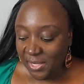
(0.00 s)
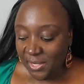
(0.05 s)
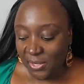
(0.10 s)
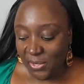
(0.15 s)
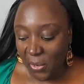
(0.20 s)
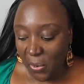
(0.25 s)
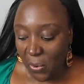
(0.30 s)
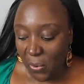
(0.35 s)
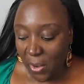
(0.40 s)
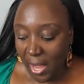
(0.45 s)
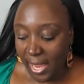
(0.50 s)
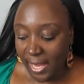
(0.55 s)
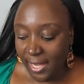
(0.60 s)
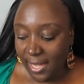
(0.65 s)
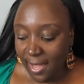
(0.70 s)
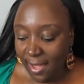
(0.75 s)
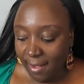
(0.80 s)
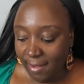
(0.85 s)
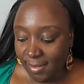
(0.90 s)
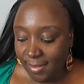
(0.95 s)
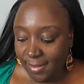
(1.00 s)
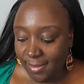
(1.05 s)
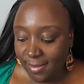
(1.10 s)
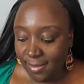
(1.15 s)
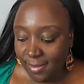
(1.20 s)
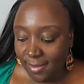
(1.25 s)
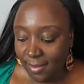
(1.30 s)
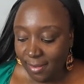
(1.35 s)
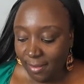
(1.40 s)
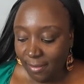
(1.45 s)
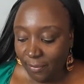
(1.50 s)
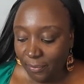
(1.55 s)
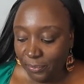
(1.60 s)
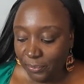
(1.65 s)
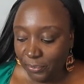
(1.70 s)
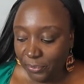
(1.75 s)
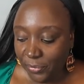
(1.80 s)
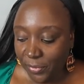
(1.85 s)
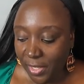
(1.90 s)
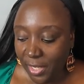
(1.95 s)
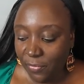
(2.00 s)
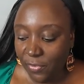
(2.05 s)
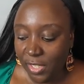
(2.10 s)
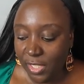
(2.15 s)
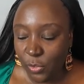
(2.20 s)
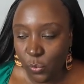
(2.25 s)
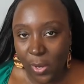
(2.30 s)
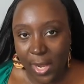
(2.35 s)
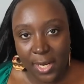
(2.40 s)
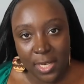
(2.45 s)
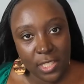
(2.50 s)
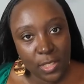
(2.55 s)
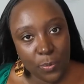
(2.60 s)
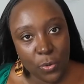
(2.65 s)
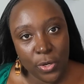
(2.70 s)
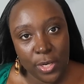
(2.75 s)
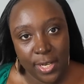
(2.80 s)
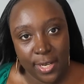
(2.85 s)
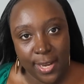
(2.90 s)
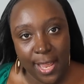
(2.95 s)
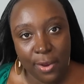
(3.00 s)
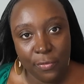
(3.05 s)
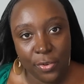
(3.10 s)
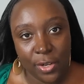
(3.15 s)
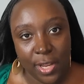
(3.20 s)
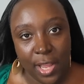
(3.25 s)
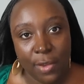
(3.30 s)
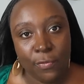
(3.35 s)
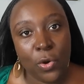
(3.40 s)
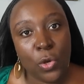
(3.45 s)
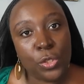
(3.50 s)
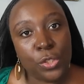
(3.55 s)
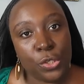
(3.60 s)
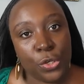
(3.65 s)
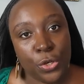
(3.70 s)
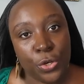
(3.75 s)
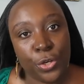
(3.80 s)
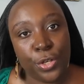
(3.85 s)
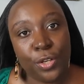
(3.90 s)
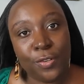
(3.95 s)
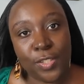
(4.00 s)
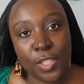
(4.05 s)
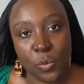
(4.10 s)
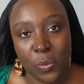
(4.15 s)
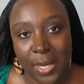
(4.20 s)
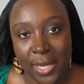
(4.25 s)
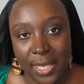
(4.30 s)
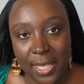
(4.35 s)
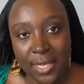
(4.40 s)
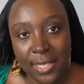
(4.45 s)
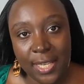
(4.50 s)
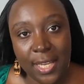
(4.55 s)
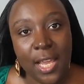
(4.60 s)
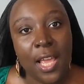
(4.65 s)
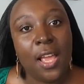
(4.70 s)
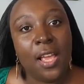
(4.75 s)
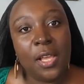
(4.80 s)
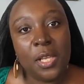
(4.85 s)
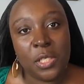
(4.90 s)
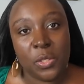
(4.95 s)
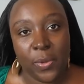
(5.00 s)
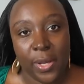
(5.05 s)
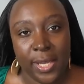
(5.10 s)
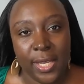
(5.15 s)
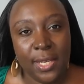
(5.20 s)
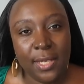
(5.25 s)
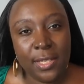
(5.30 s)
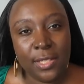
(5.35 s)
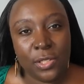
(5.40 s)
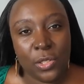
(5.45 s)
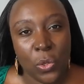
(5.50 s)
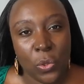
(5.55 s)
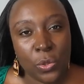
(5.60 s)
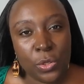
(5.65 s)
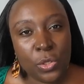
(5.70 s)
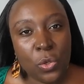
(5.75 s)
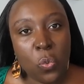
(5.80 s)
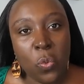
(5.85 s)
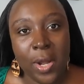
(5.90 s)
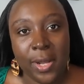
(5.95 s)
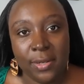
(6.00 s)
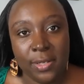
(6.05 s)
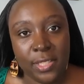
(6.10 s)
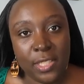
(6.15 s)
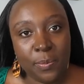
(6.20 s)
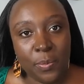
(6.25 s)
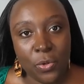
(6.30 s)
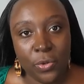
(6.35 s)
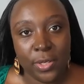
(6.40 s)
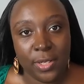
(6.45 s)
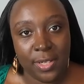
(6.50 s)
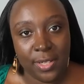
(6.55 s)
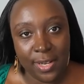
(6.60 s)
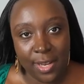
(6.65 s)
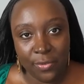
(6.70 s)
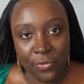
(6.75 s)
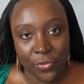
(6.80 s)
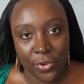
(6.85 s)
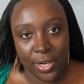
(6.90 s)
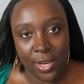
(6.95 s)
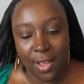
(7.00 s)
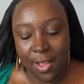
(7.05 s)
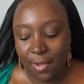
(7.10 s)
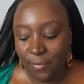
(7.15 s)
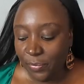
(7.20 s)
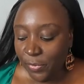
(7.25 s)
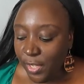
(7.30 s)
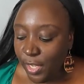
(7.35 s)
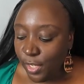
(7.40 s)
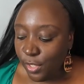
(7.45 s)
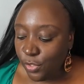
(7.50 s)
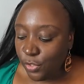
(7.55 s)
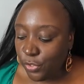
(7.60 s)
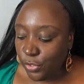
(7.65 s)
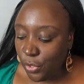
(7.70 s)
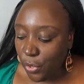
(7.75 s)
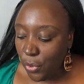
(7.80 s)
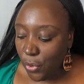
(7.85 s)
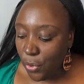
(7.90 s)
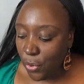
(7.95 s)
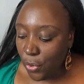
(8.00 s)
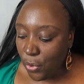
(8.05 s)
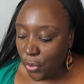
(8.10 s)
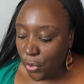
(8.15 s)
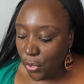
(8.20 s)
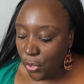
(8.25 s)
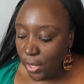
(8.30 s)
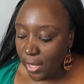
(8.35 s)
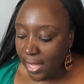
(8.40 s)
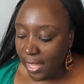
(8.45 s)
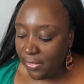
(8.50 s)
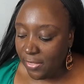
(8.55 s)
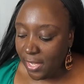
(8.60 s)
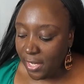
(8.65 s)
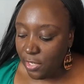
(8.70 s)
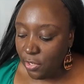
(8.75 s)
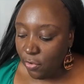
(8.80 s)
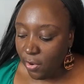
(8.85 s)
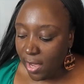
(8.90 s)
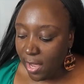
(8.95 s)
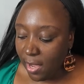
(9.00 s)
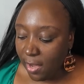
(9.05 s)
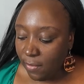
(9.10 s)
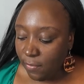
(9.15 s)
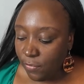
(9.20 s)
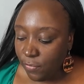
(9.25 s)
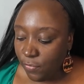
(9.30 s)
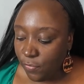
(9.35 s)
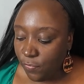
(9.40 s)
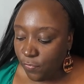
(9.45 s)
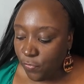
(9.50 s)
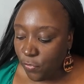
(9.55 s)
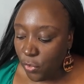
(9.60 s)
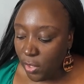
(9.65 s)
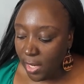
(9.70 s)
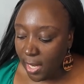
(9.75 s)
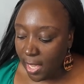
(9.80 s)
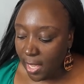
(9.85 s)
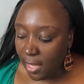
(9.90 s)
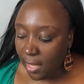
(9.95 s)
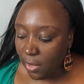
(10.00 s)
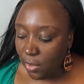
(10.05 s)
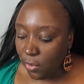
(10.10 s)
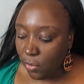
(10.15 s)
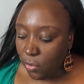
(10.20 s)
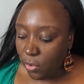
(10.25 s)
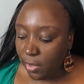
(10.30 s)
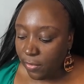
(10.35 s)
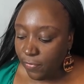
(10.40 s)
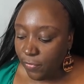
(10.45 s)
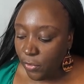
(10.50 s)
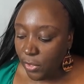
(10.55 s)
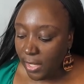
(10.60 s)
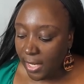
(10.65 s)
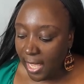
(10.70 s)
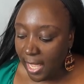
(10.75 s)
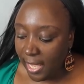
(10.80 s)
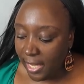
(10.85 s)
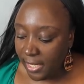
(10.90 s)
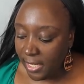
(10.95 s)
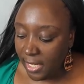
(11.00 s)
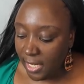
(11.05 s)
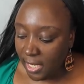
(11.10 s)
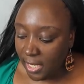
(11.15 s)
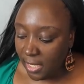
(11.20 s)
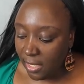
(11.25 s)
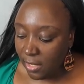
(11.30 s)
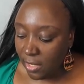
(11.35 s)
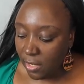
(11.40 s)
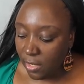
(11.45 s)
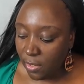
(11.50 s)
So I guess if it is widely spoken in Africa, I've also heard of Swahili. Swahili is also widely spoken in Africa. So, and then you have Fula or Fulani,